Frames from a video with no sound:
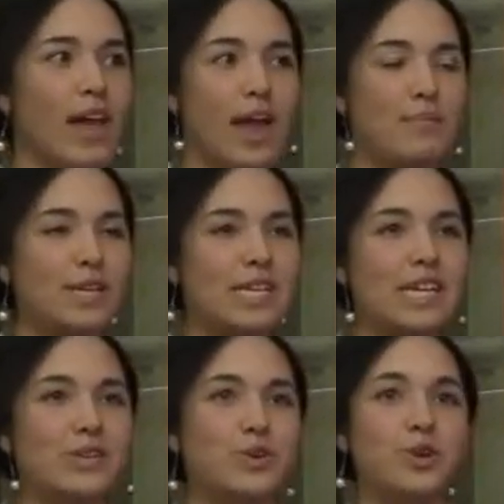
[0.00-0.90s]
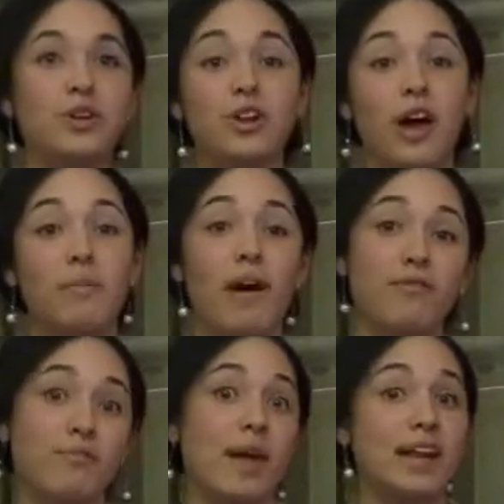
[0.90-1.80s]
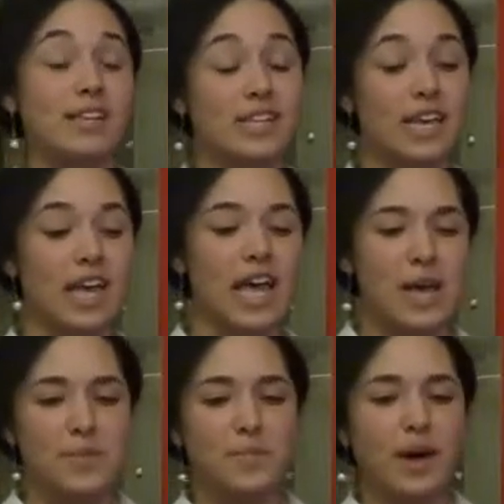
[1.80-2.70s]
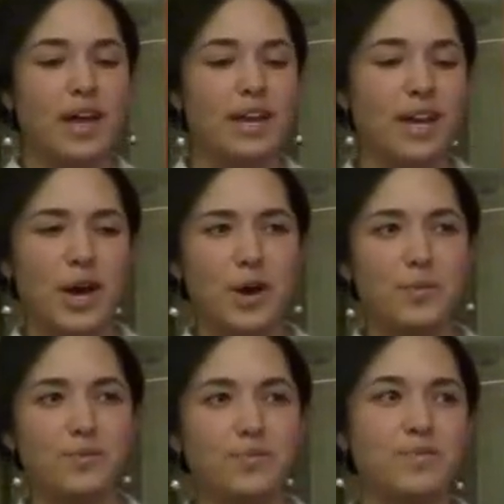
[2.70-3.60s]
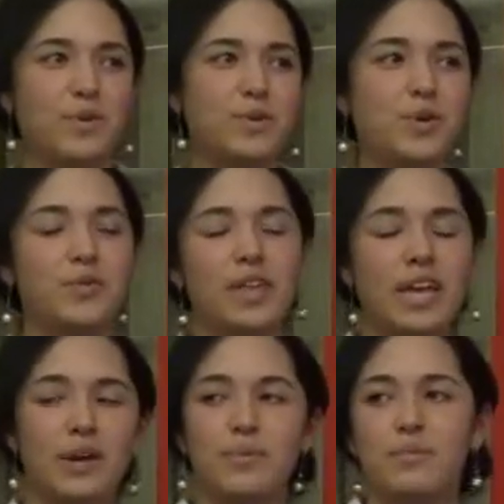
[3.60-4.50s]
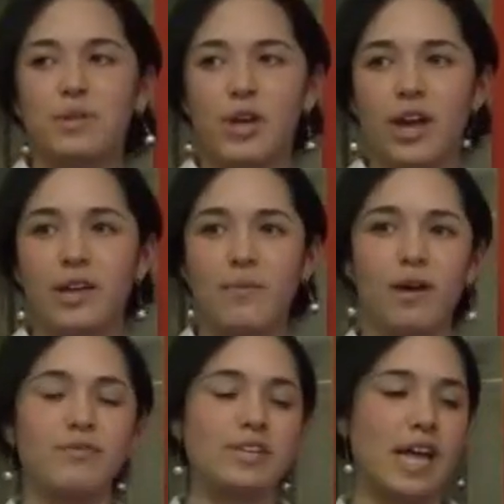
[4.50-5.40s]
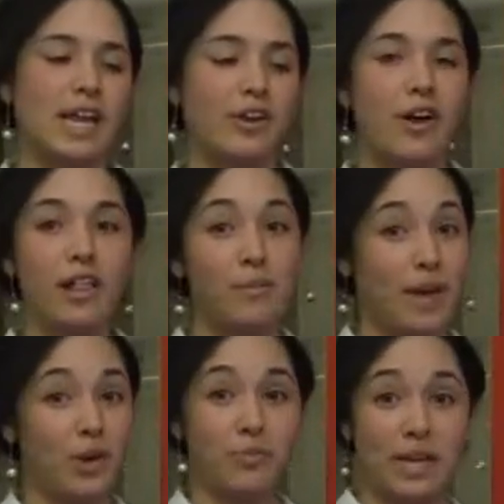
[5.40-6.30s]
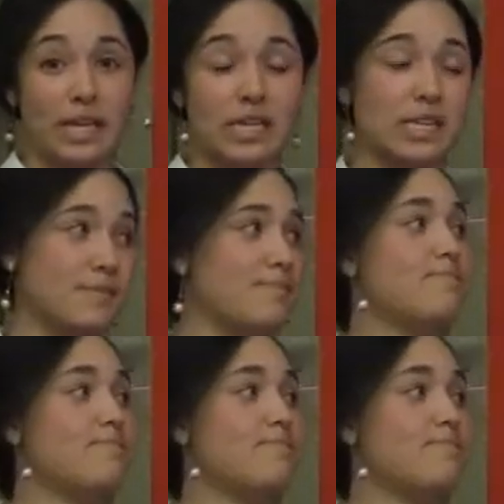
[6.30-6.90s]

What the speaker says: ABCs, or you can talk about from A to Z, but you don't really hear people talking about reciting your LMNOPs.